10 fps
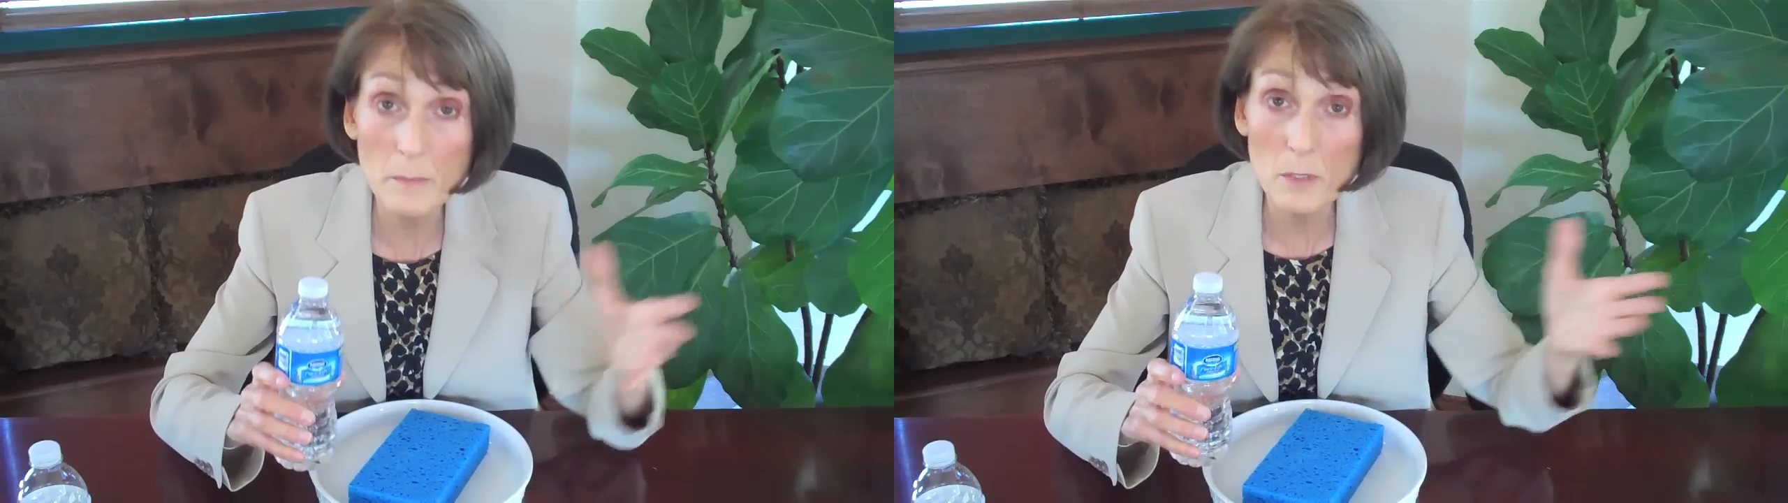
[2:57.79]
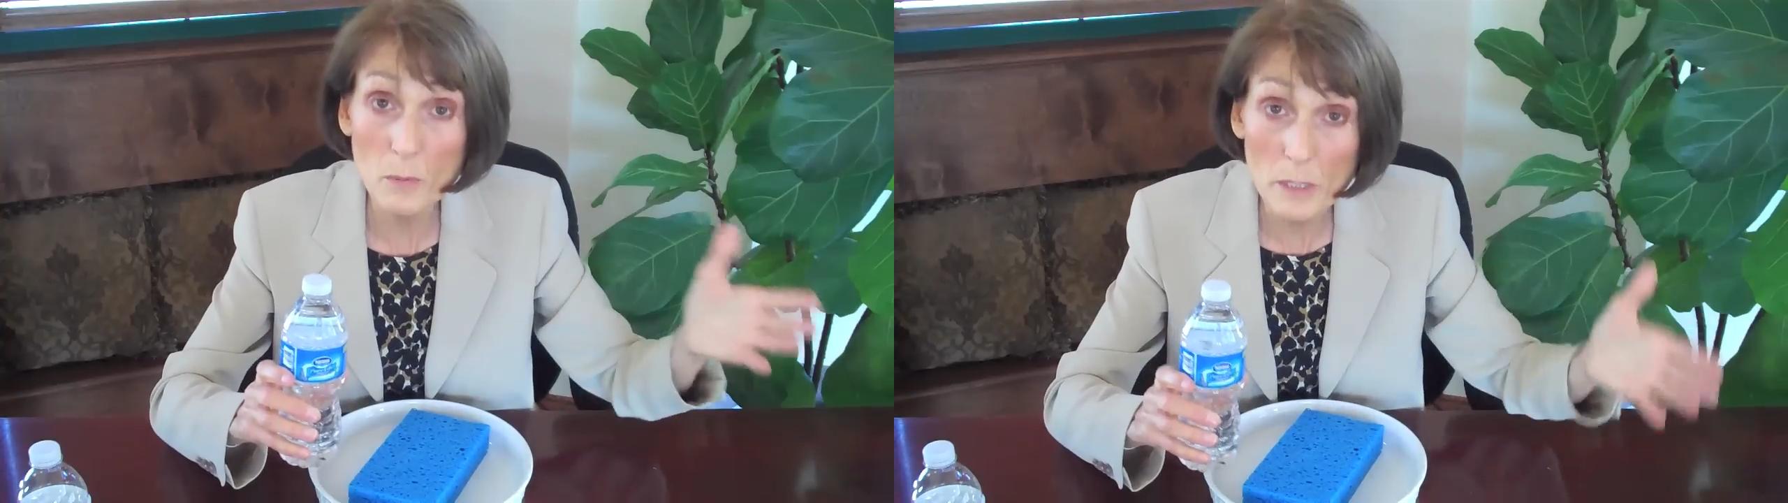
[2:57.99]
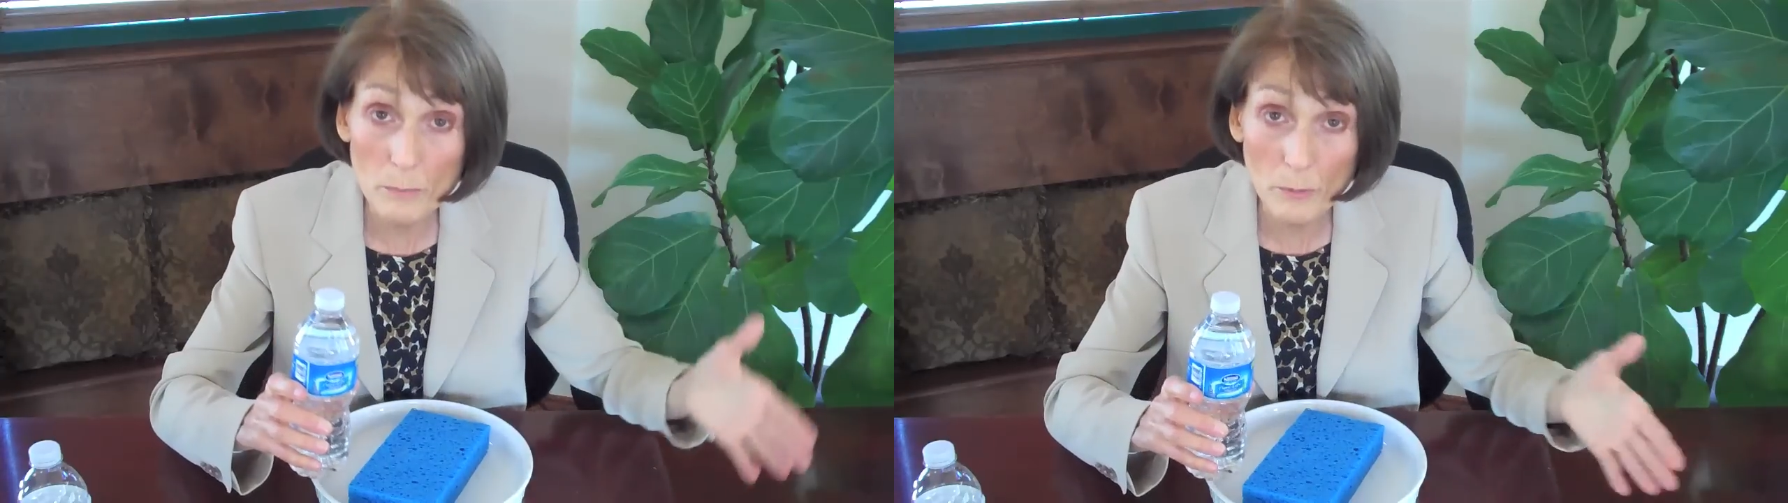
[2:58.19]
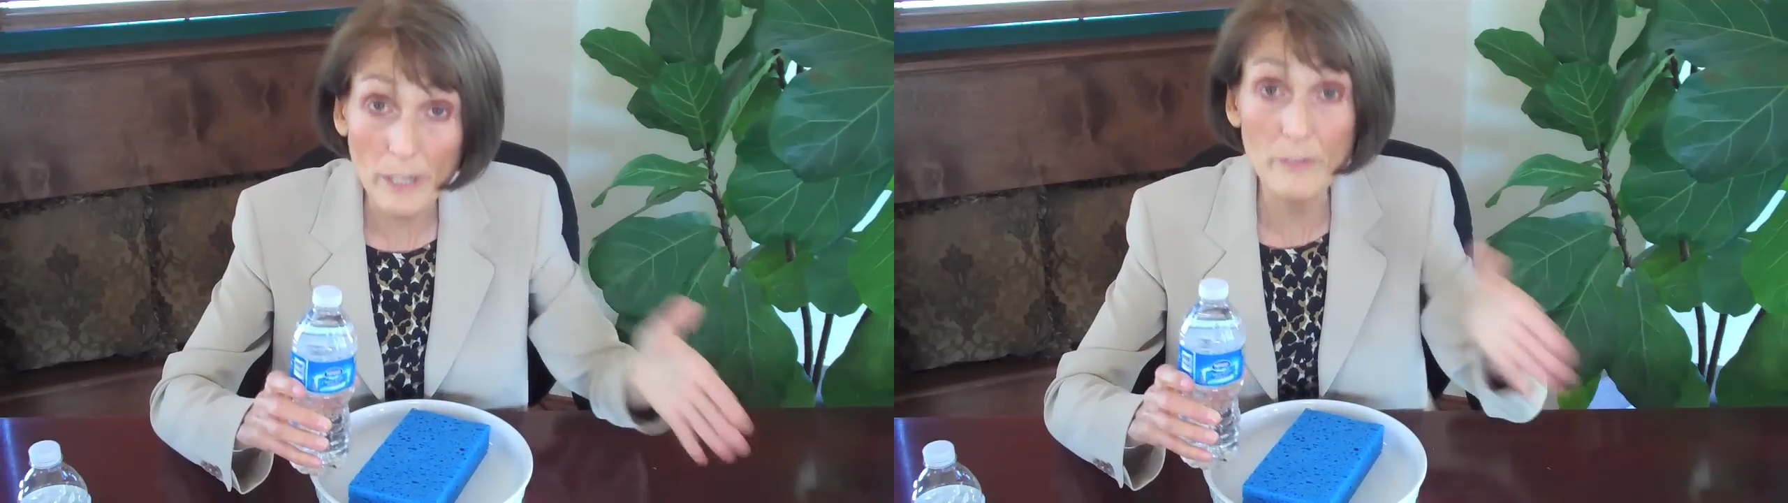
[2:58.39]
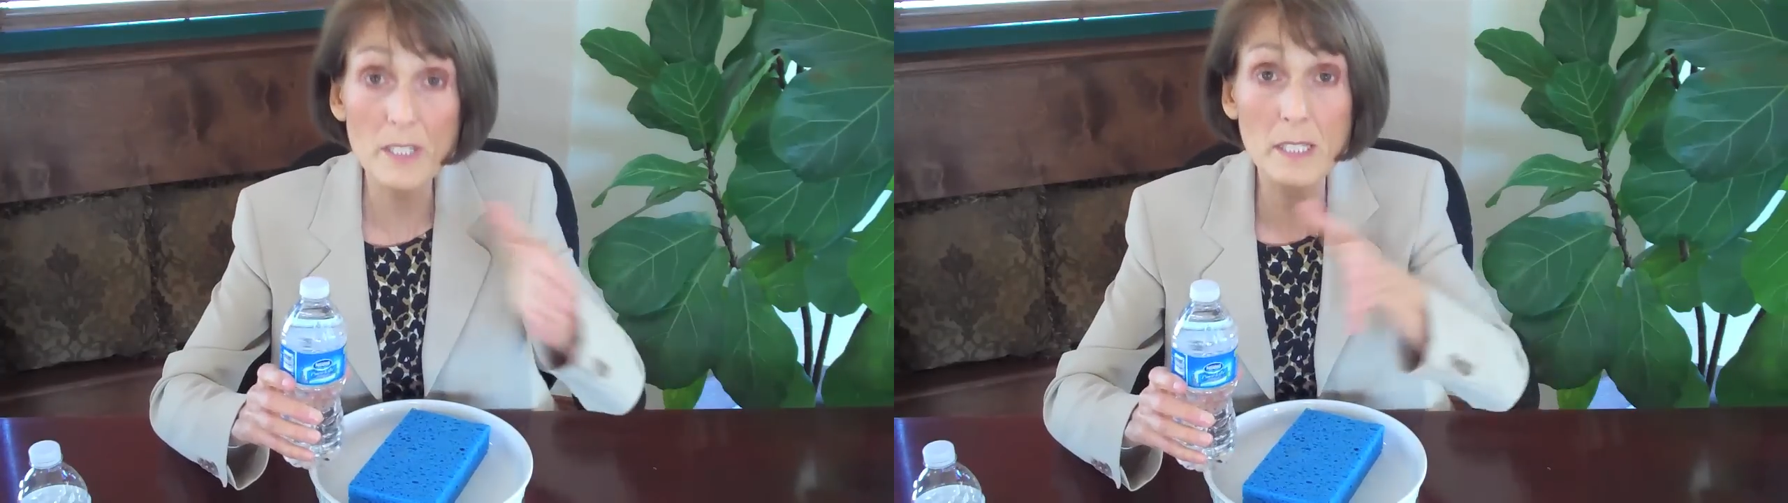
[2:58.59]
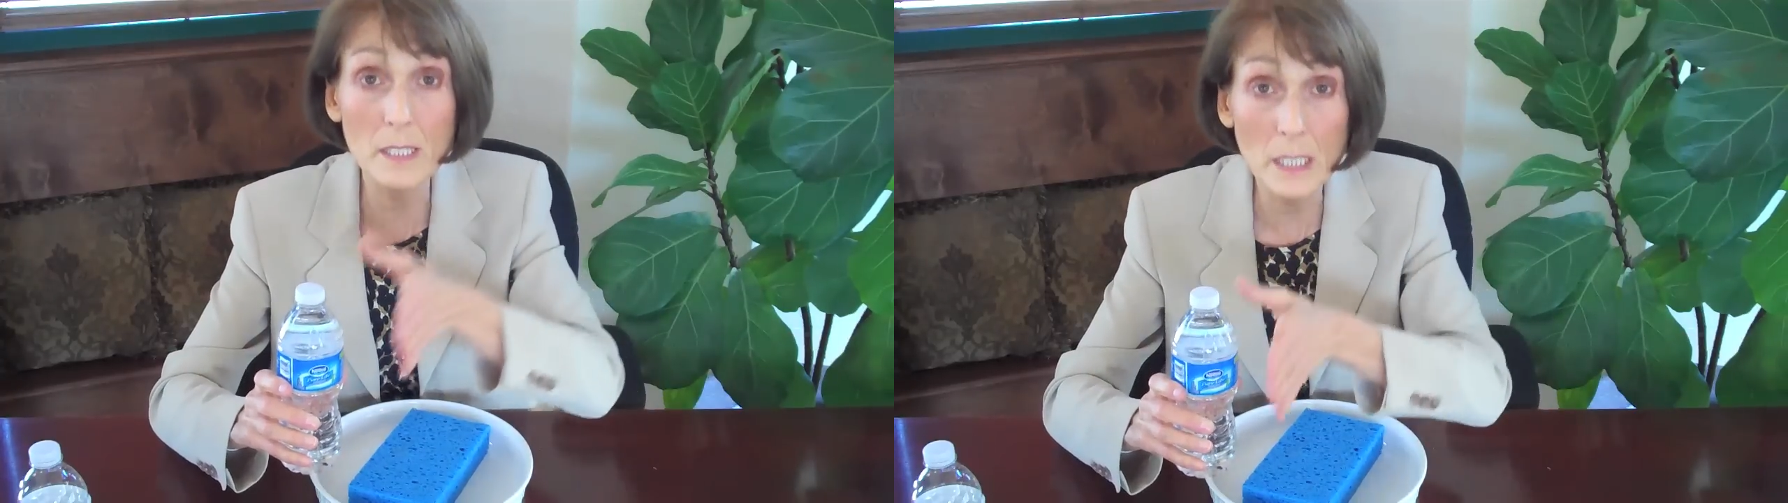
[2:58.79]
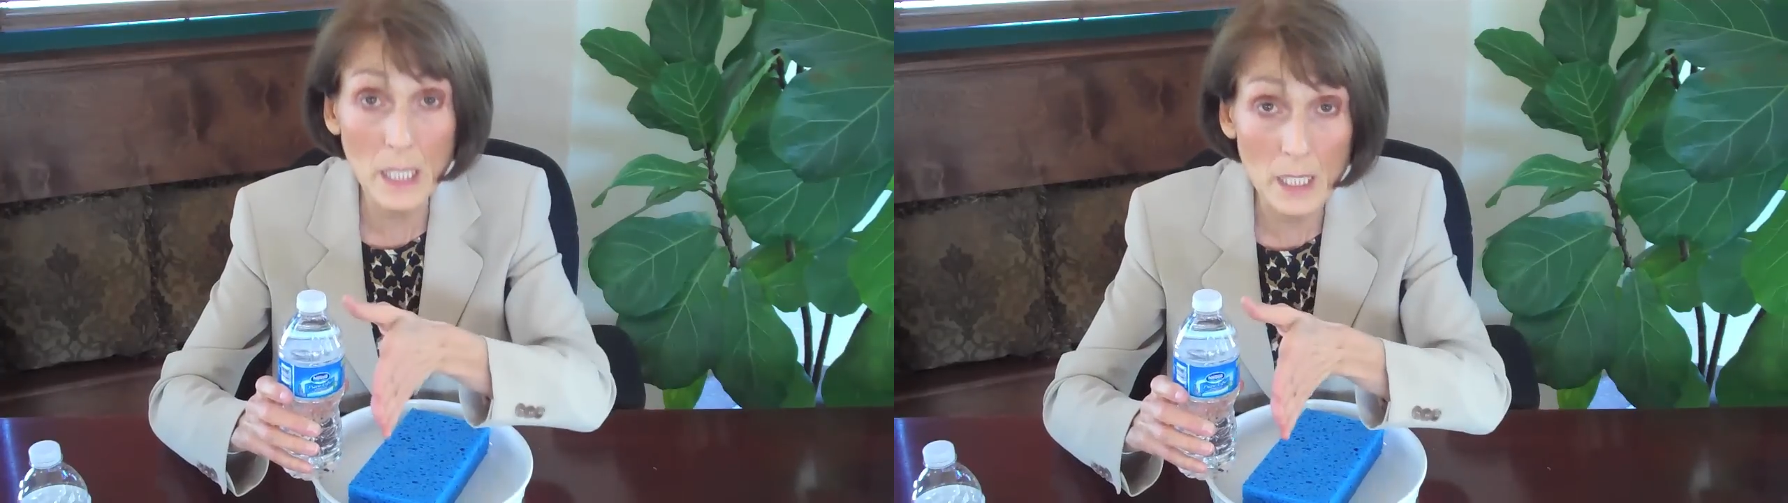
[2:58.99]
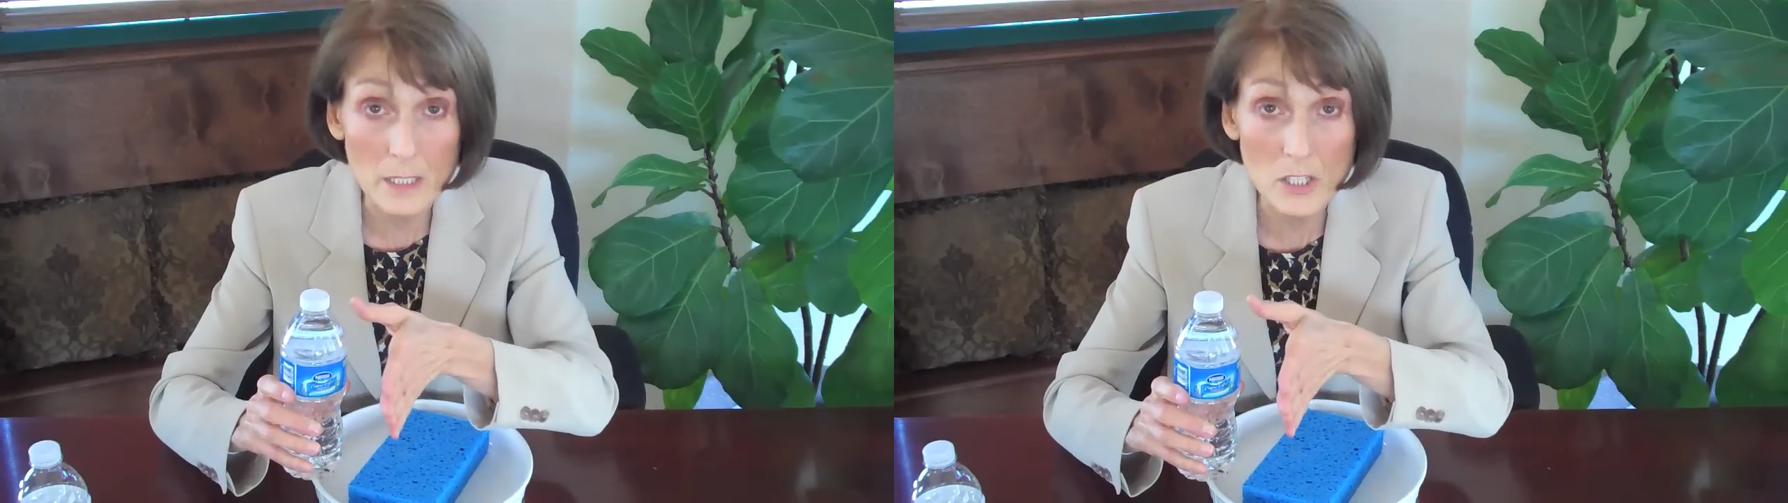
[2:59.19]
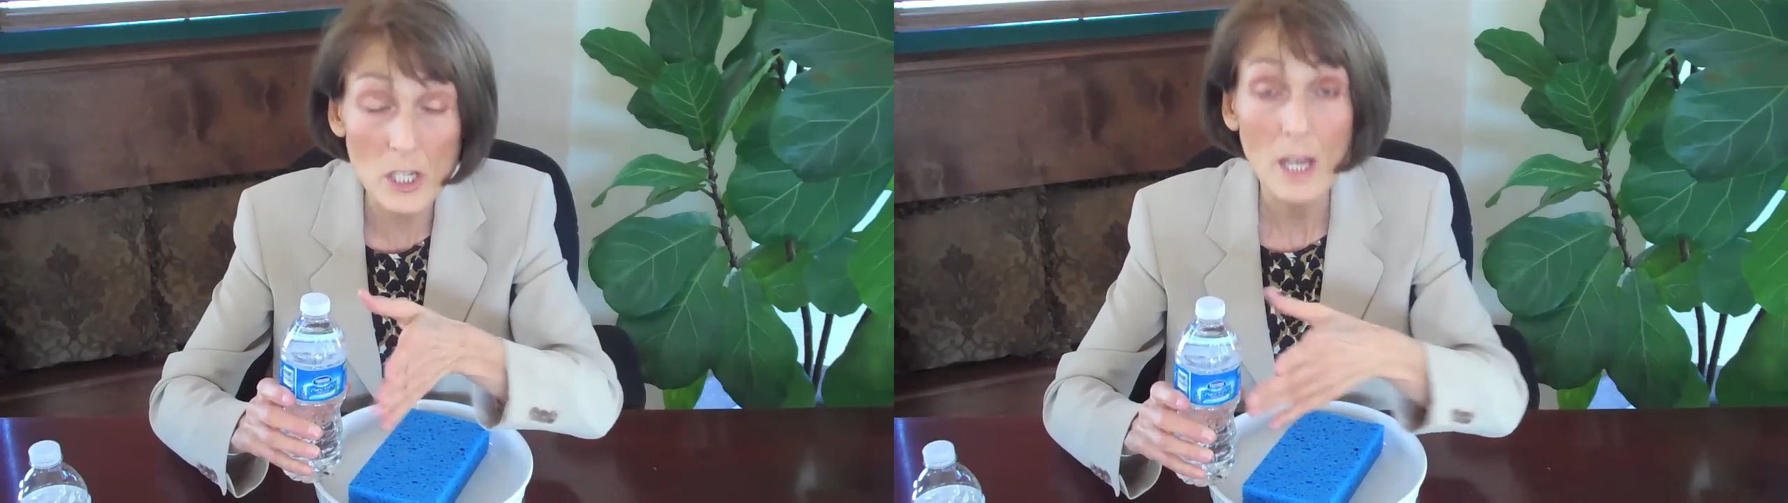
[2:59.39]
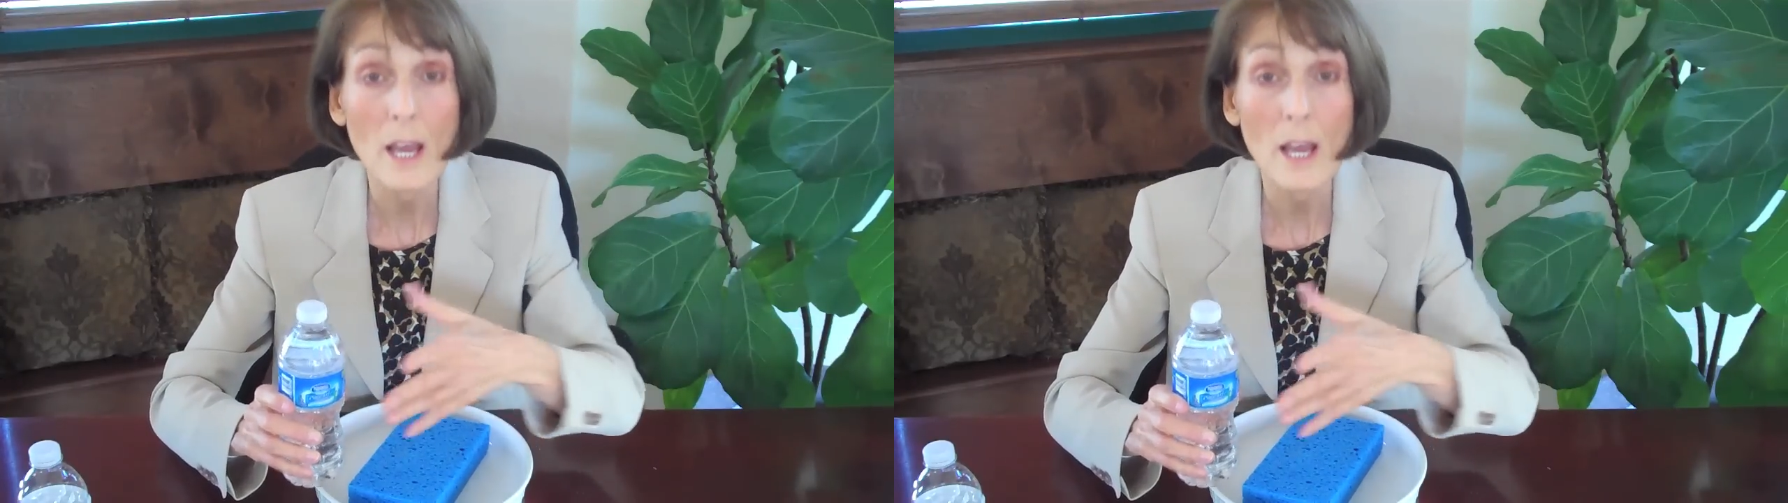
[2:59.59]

between breakfast and lunch.